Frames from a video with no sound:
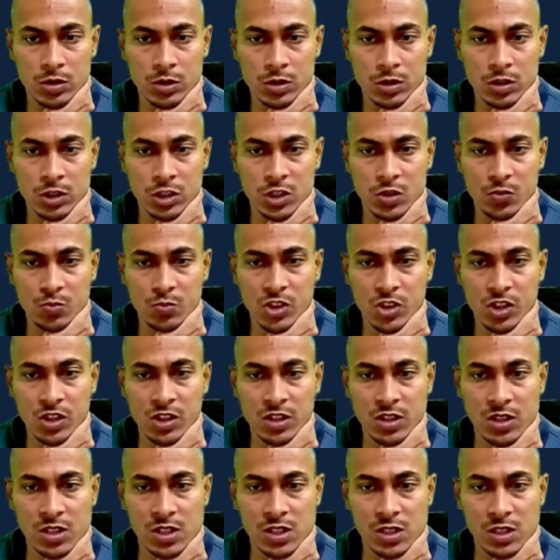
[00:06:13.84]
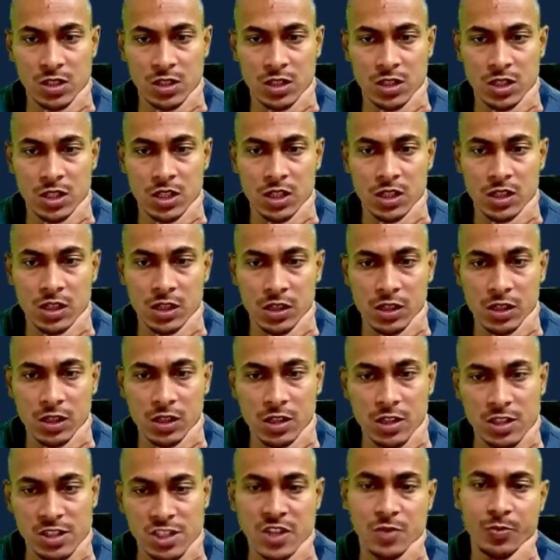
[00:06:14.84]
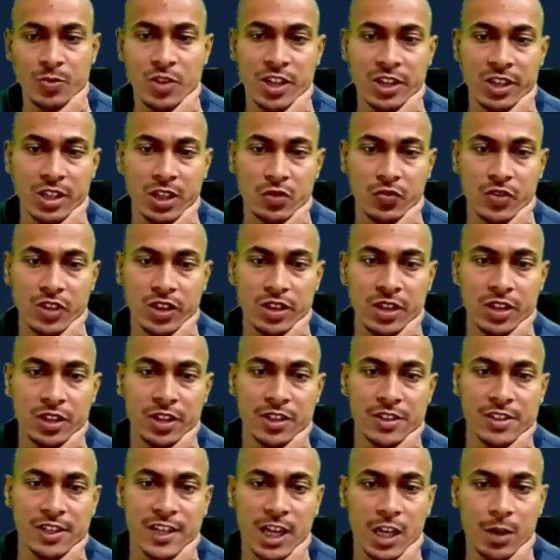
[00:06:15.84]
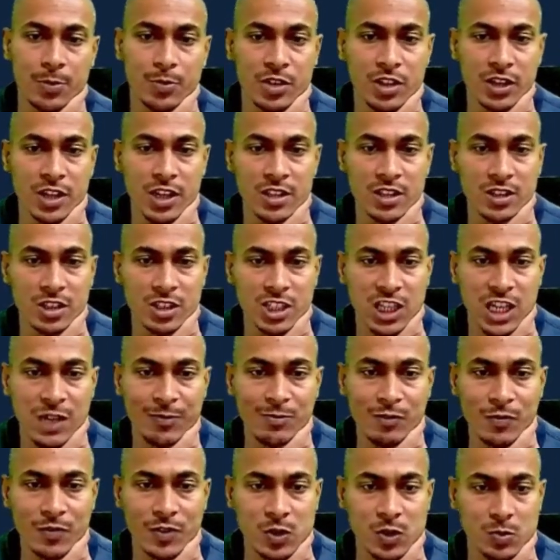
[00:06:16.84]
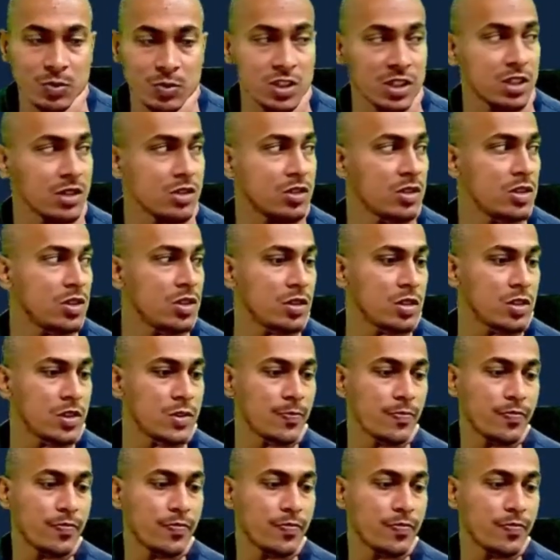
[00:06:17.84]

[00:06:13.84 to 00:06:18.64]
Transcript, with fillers: It means it doesn't matter whether it is happening at the time of speaking or not.